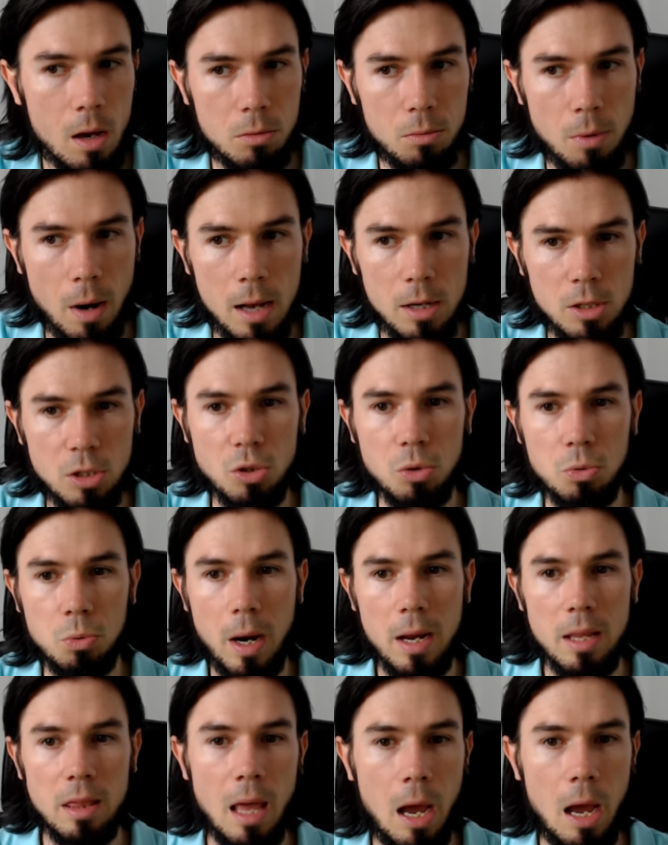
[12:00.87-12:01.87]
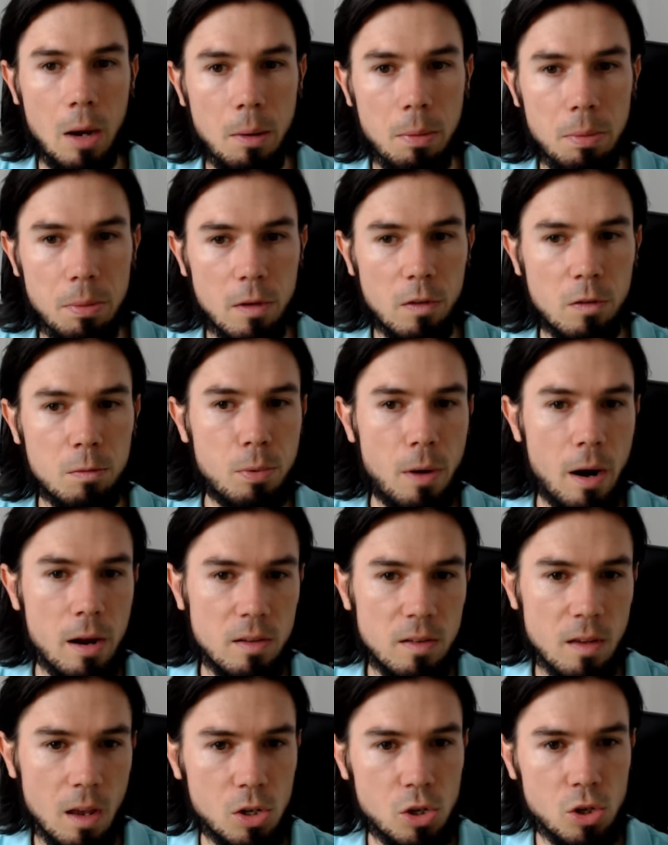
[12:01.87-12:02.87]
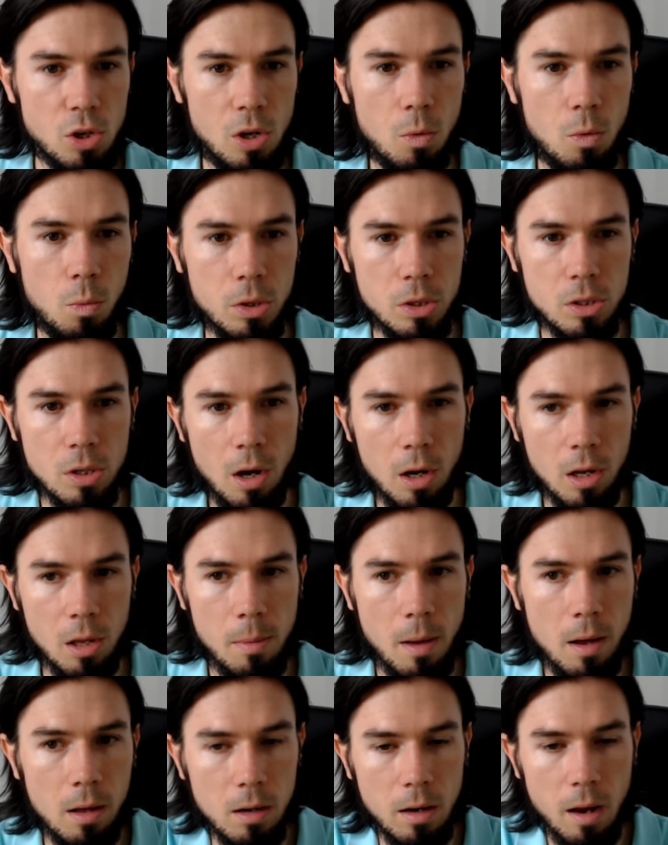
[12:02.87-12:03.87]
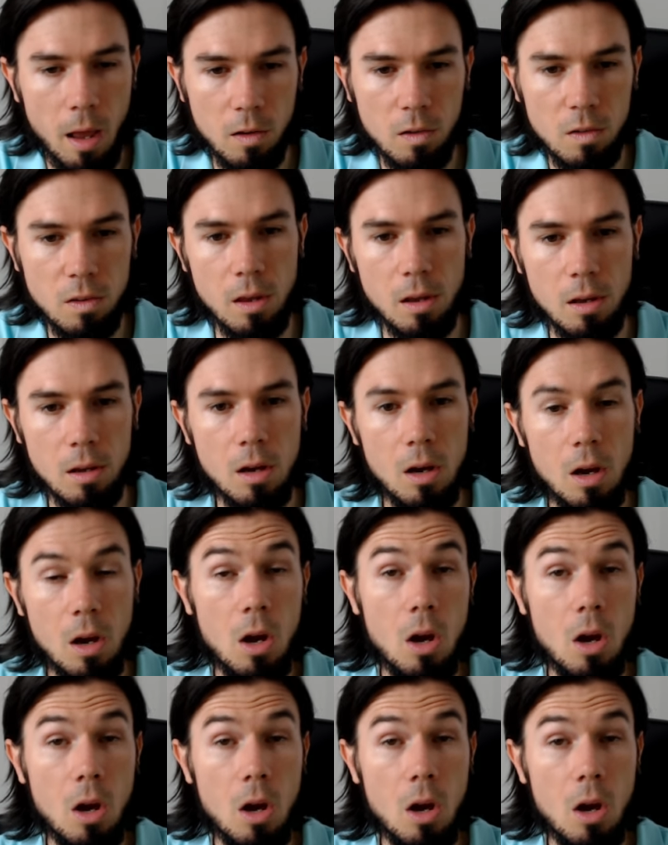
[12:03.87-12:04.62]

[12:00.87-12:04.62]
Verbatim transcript: Right, so right now at this price section, we're talking about the next thing.